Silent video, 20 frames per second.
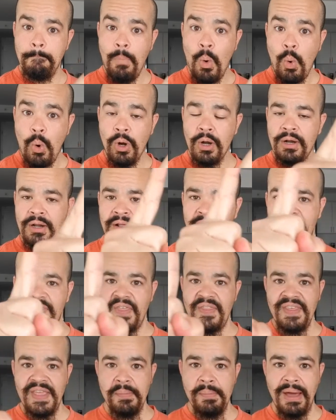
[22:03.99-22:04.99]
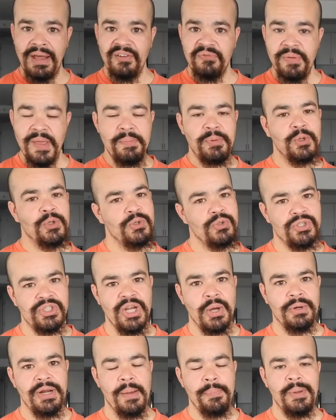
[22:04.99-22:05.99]
more than the amount of people who
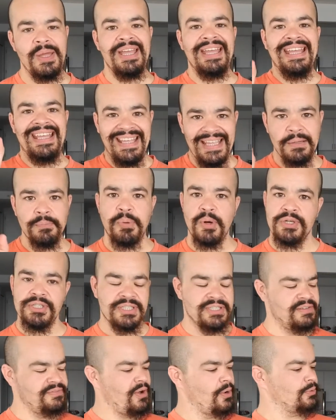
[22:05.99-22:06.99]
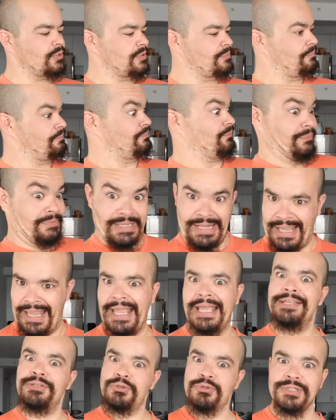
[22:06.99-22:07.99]
showed up in person to vote.
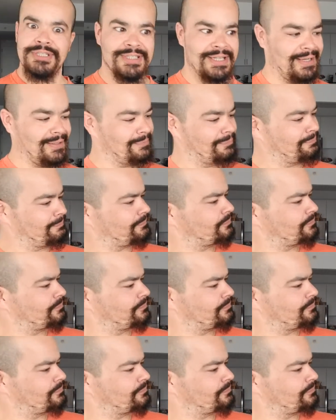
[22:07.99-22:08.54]
Interesting.